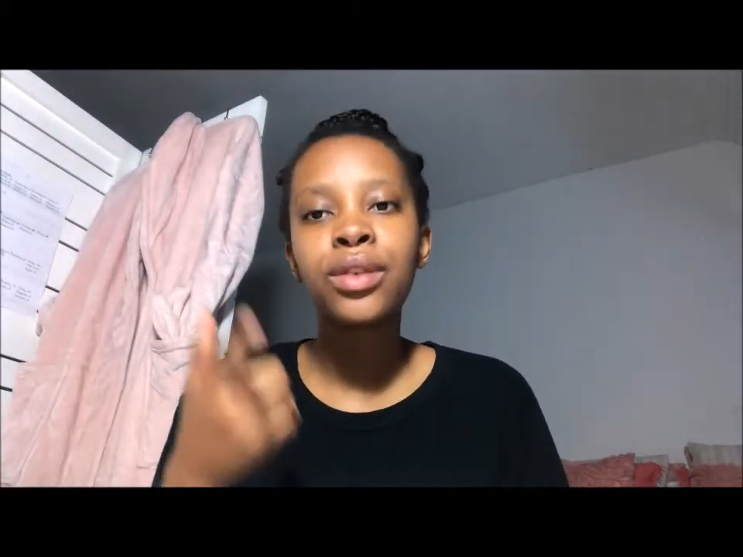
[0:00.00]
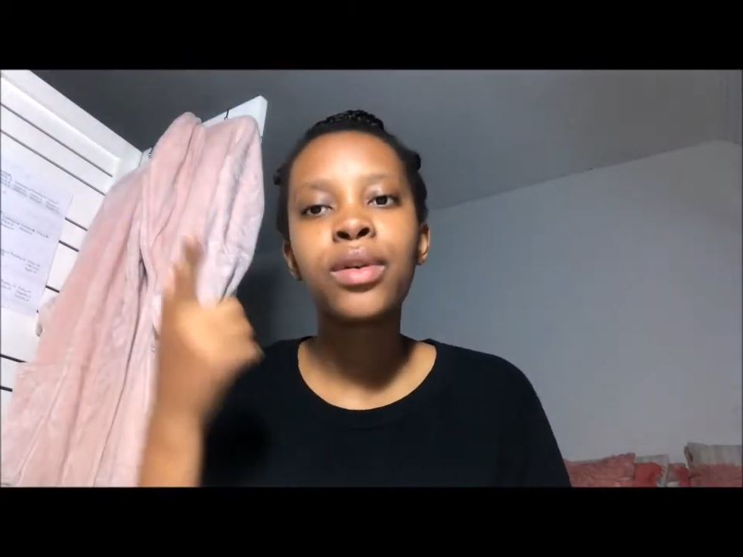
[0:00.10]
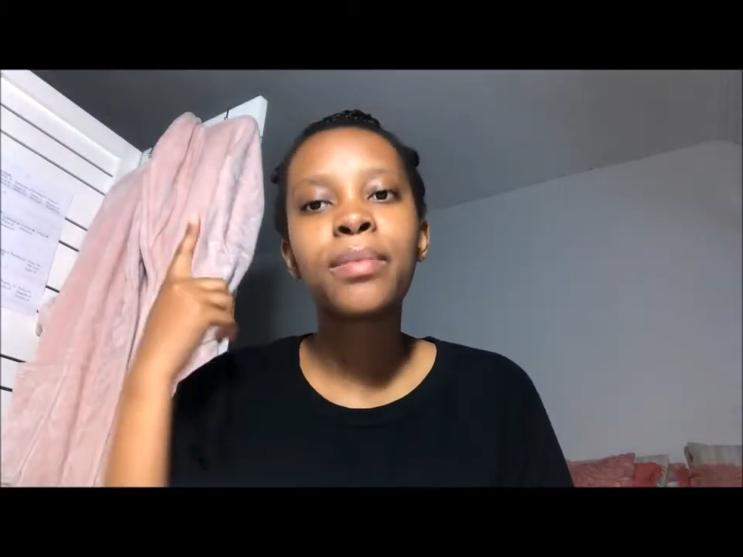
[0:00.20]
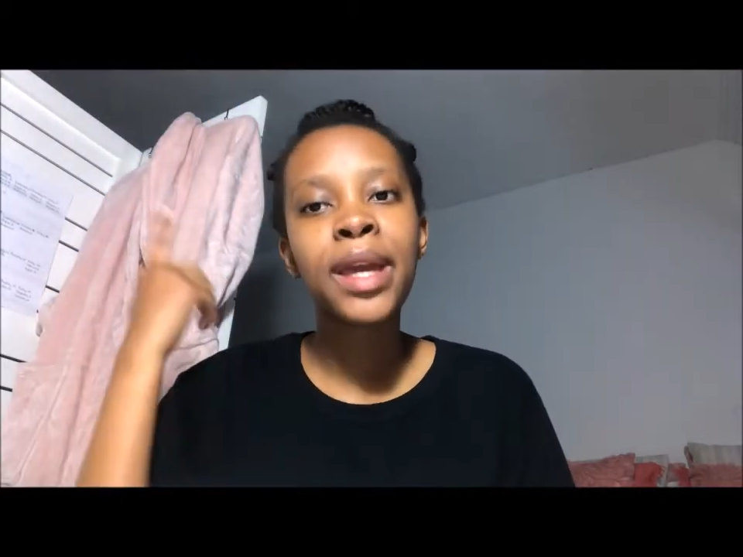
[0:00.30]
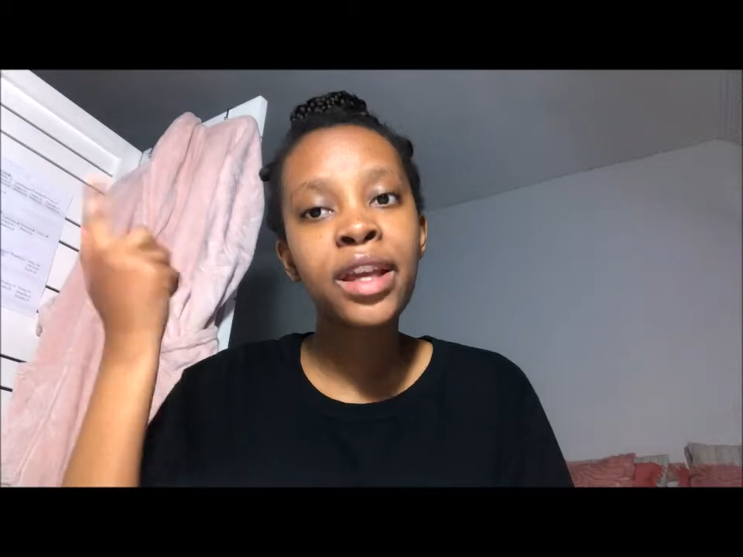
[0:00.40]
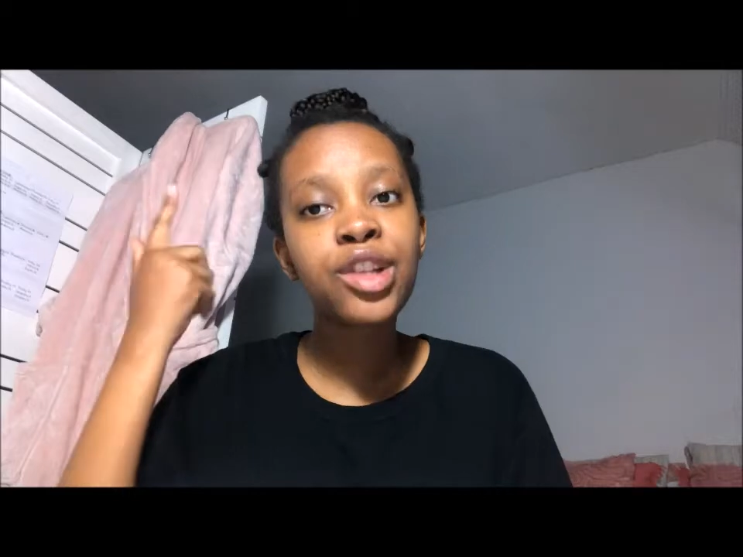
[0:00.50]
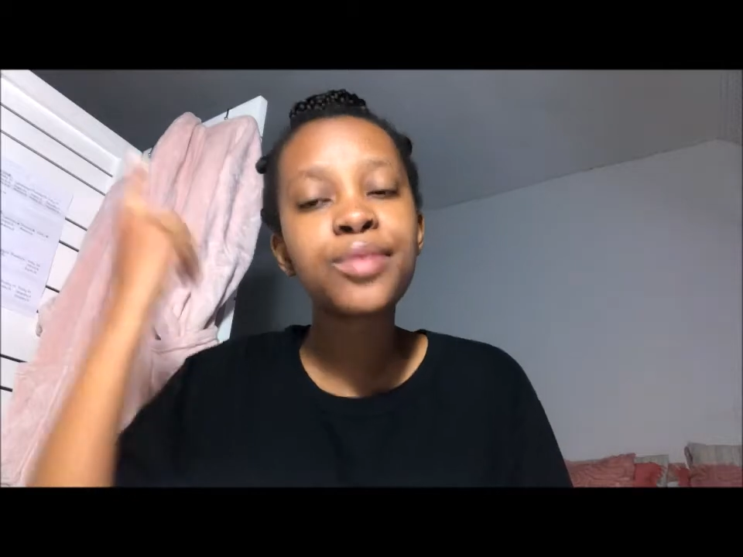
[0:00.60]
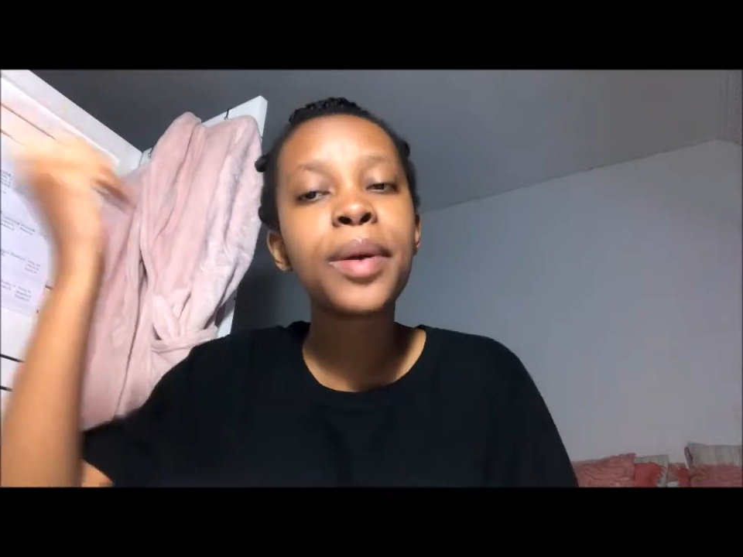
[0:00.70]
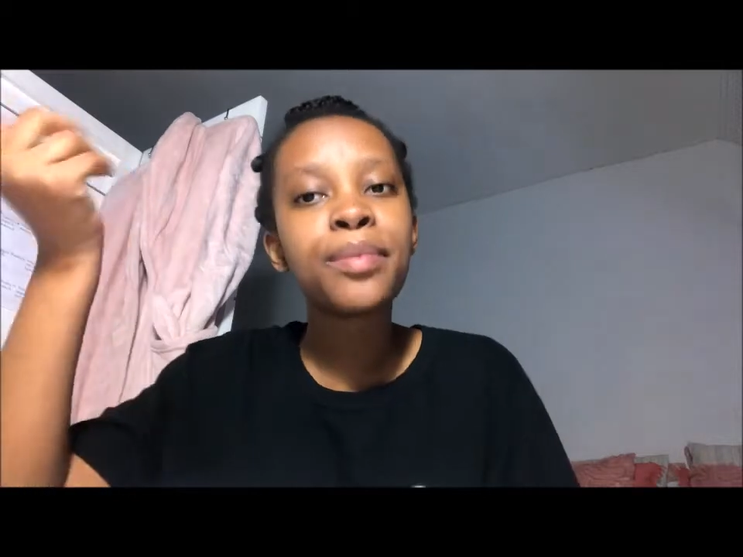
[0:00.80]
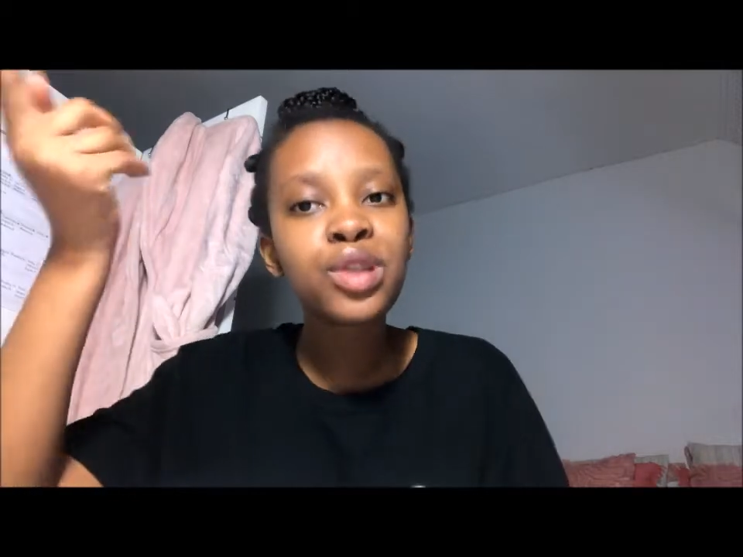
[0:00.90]
with my English
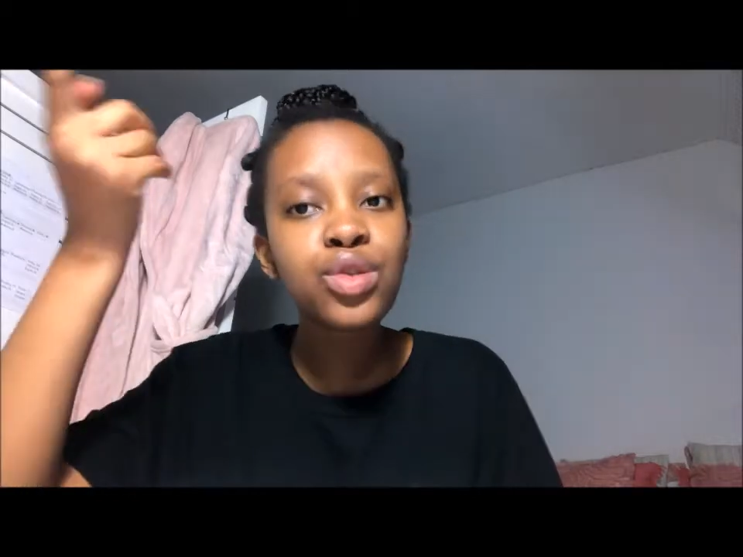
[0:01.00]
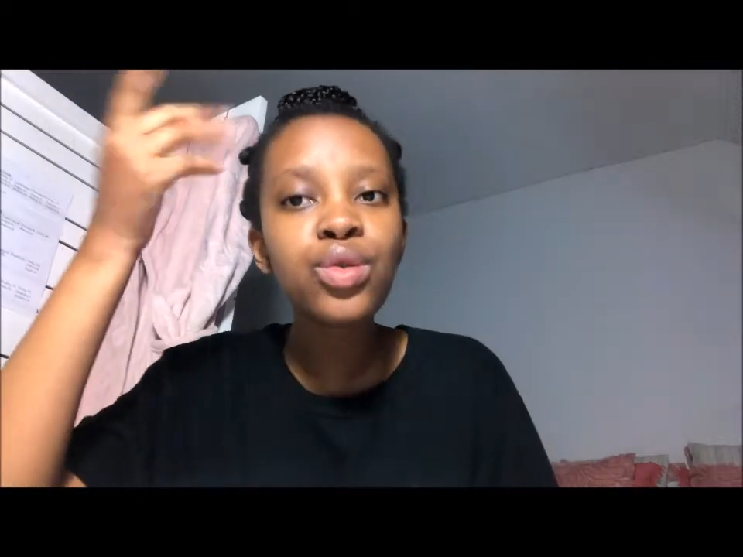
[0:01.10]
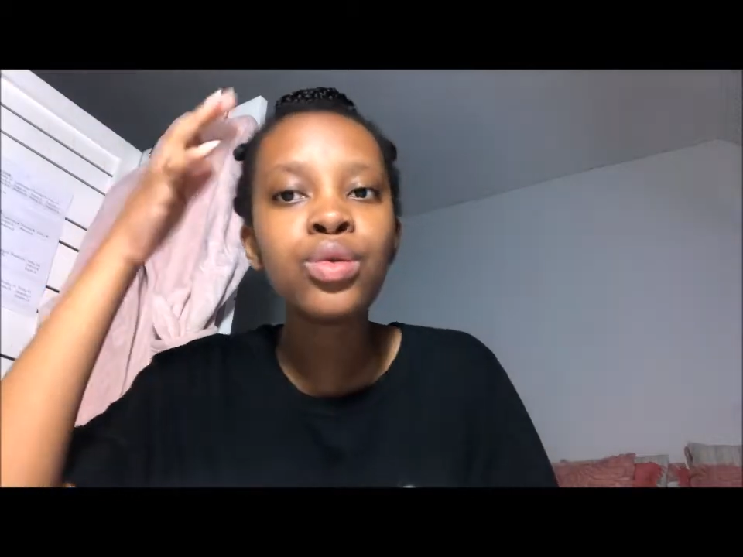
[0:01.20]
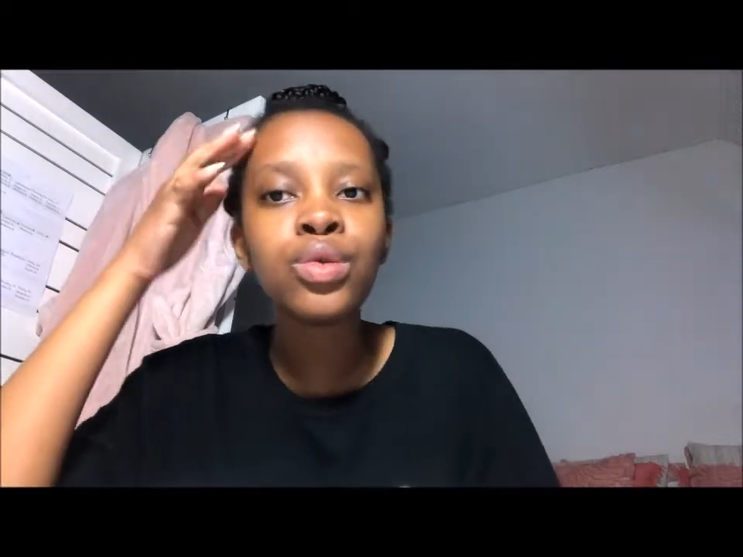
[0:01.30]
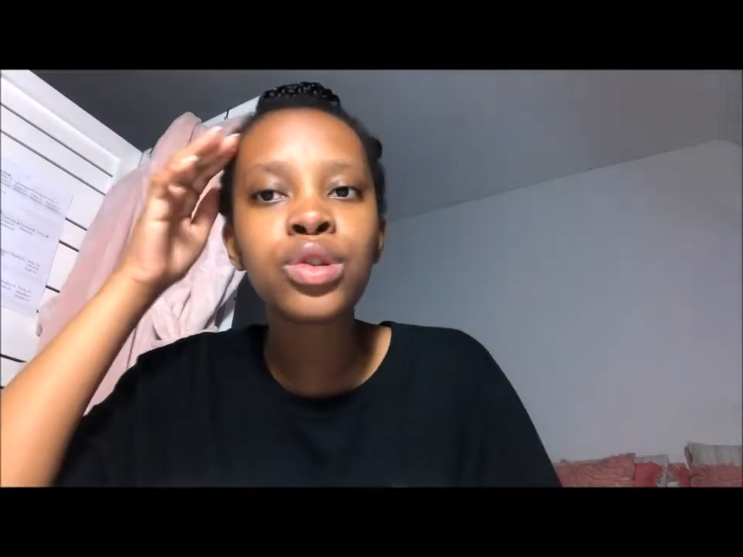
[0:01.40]
paper 2,